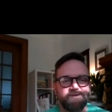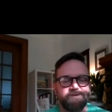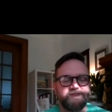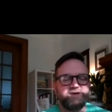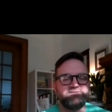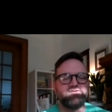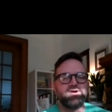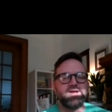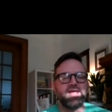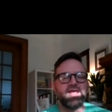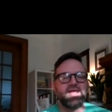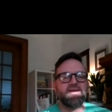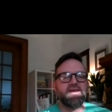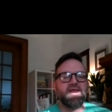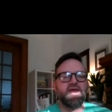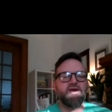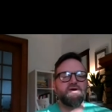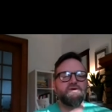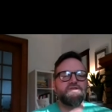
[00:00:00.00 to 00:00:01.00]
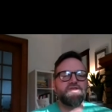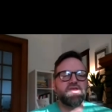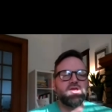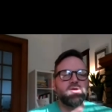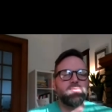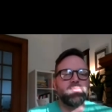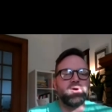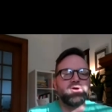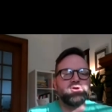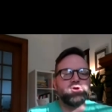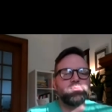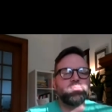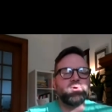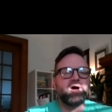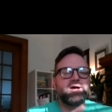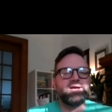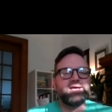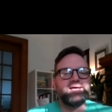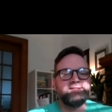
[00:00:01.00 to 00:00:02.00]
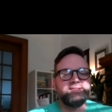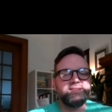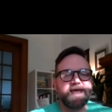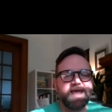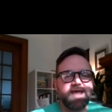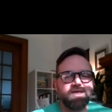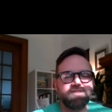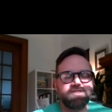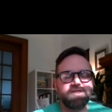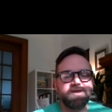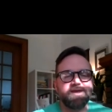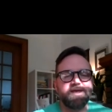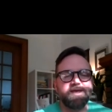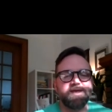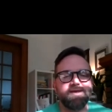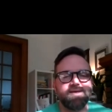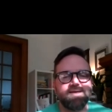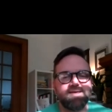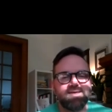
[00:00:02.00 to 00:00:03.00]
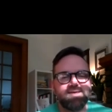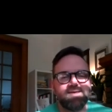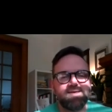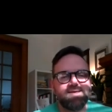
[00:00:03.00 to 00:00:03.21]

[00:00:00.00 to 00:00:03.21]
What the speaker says: With every inhale, think about your body lengthening.